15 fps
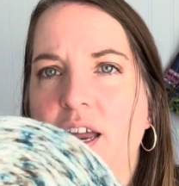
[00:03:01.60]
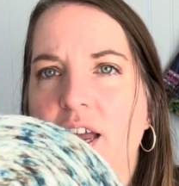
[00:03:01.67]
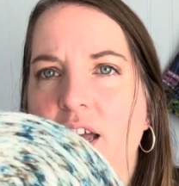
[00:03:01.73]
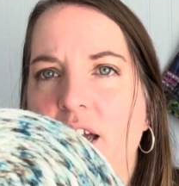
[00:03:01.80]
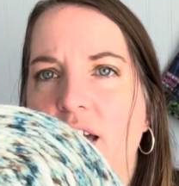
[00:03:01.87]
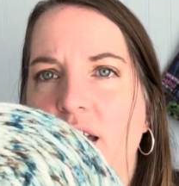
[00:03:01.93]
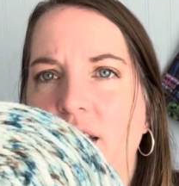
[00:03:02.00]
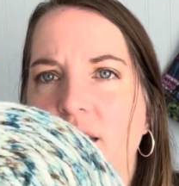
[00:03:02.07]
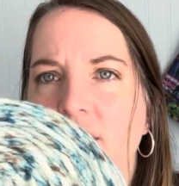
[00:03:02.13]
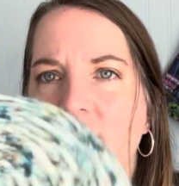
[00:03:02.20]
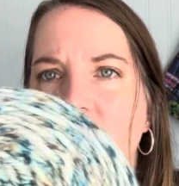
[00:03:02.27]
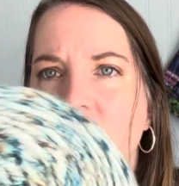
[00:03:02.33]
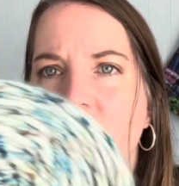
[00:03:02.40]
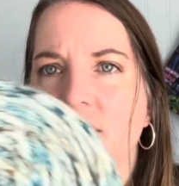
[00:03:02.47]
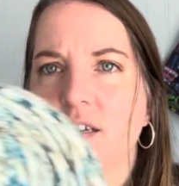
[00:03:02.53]
and it's
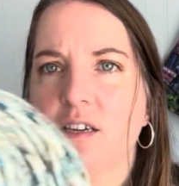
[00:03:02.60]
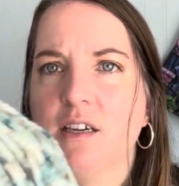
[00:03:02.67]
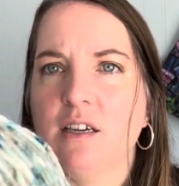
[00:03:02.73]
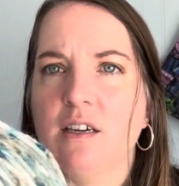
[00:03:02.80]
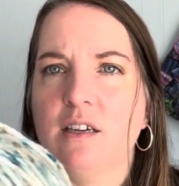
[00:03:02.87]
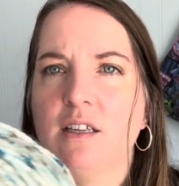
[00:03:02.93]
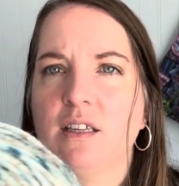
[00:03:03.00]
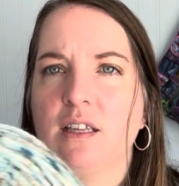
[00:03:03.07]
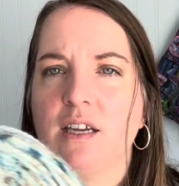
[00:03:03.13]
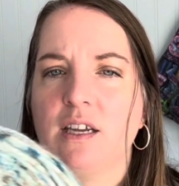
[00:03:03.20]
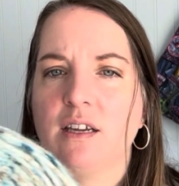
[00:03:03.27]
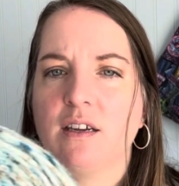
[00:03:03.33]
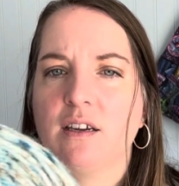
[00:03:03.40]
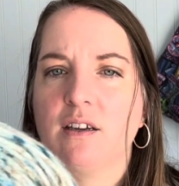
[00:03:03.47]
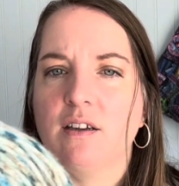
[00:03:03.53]
a
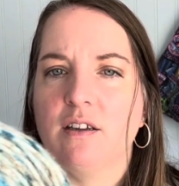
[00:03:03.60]
like